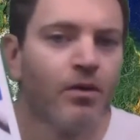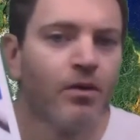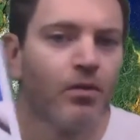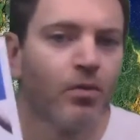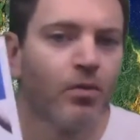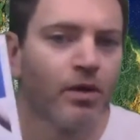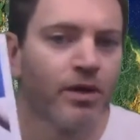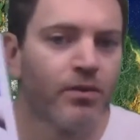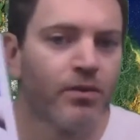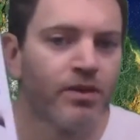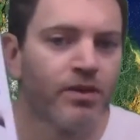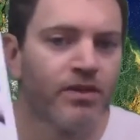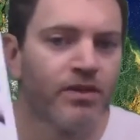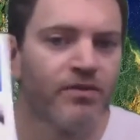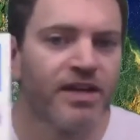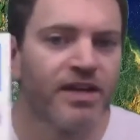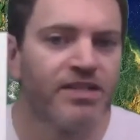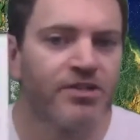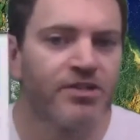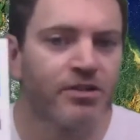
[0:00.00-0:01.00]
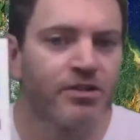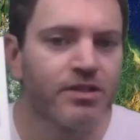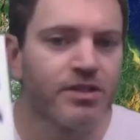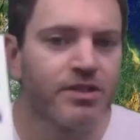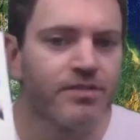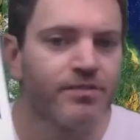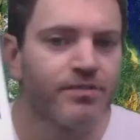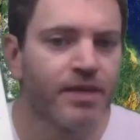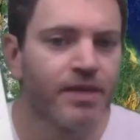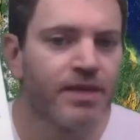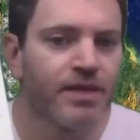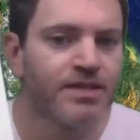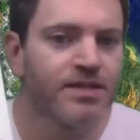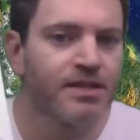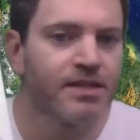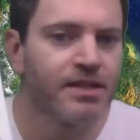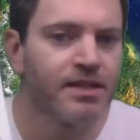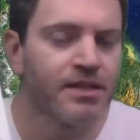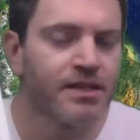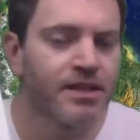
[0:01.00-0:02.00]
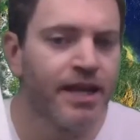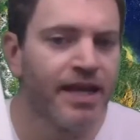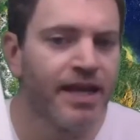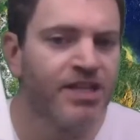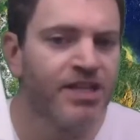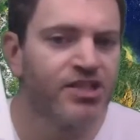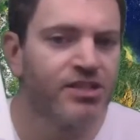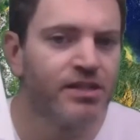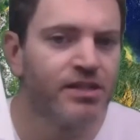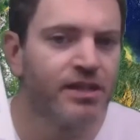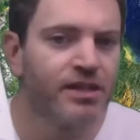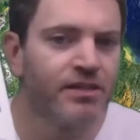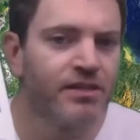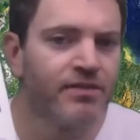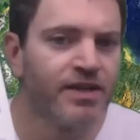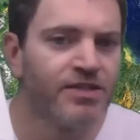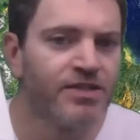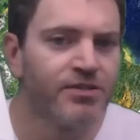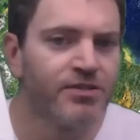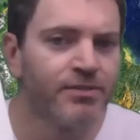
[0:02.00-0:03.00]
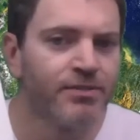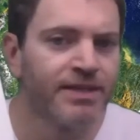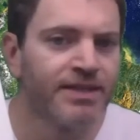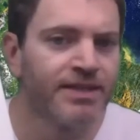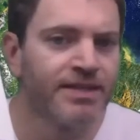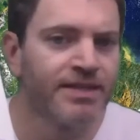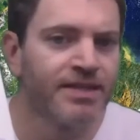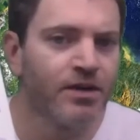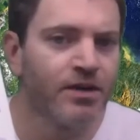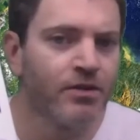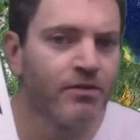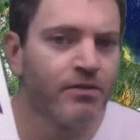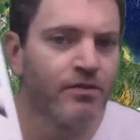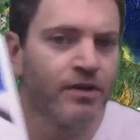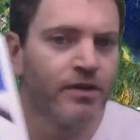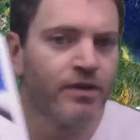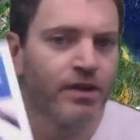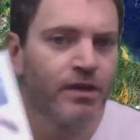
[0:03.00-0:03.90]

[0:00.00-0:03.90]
working with investors as an agent investor myself,